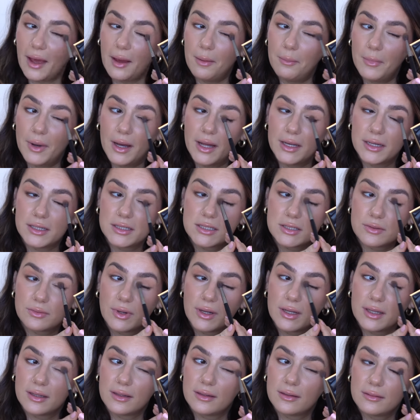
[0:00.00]
that much
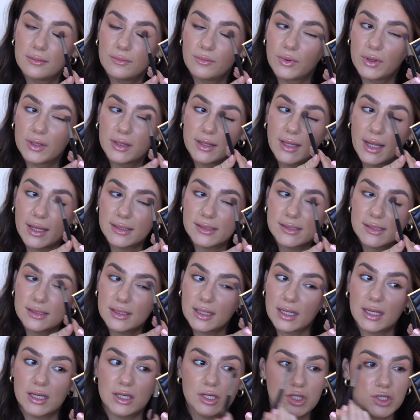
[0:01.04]
when when that's an
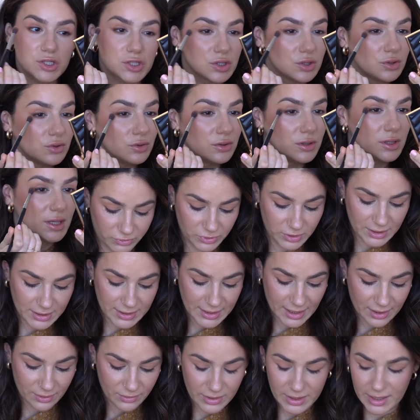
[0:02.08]
issue. Hopefully
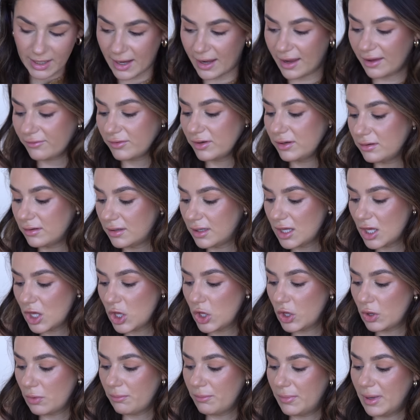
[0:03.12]
now that I haven't
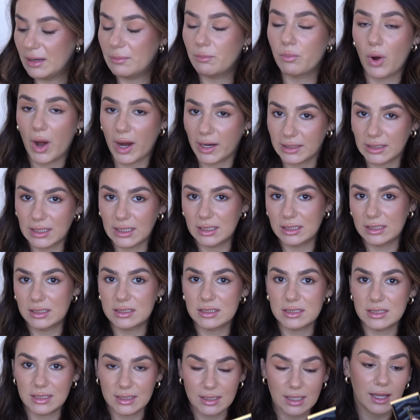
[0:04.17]
been pregnant
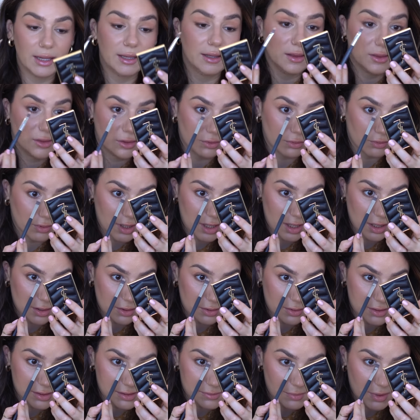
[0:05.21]
in like three
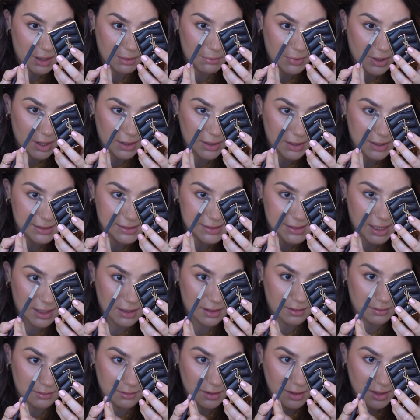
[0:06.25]
years, my body's kind
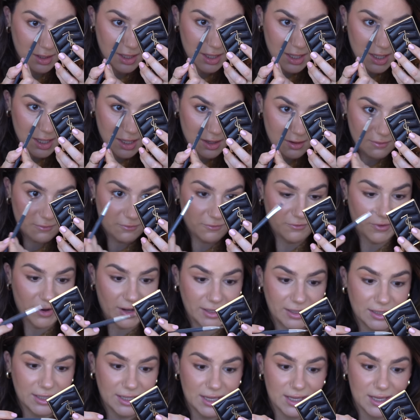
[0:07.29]
of
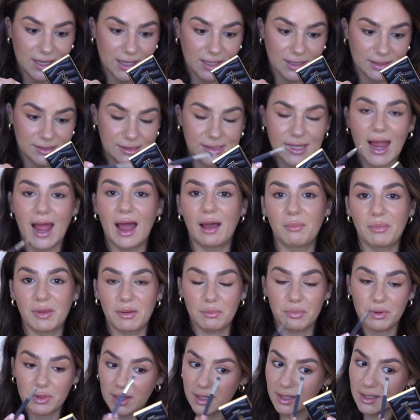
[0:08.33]
finding its happy
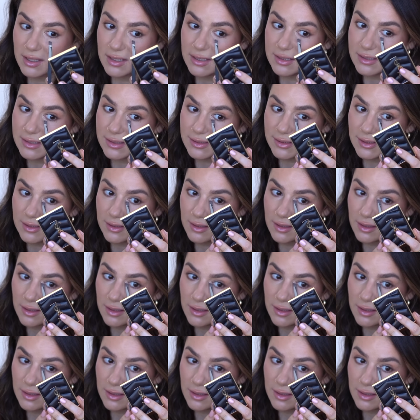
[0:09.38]
place.